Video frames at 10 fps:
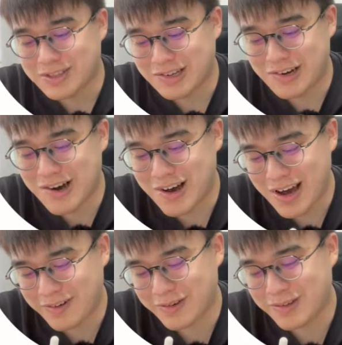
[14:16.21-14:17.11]
So
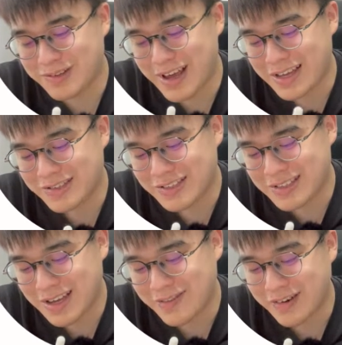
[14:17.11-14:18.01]
I will do the extra
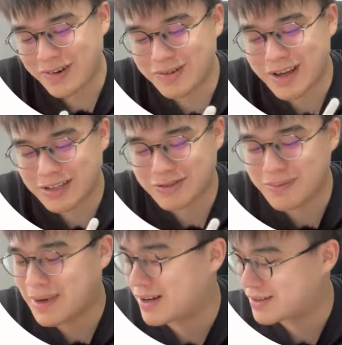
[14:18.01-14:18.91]
step or go the extra
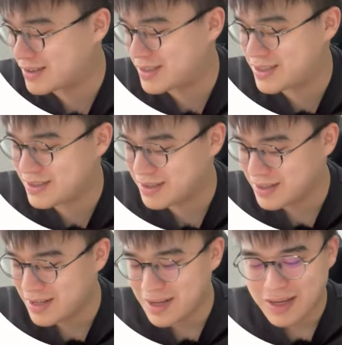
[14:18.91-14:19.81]
mile to
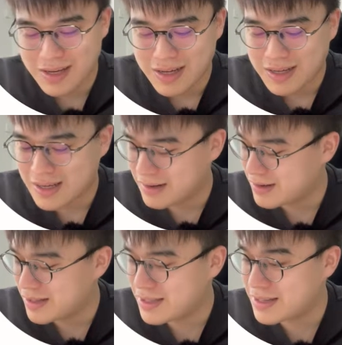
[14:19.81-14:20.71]

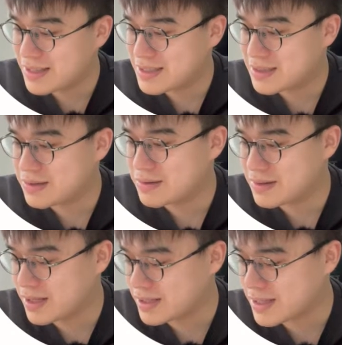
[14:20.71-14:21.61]
calculate these two
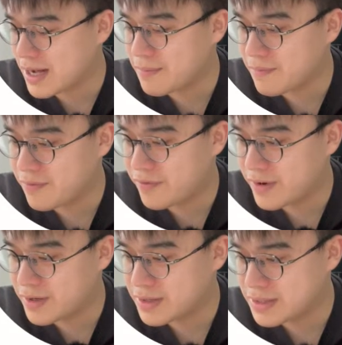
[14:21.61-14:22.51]
things up
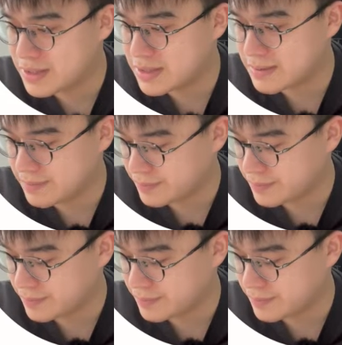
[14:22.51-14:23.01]
first.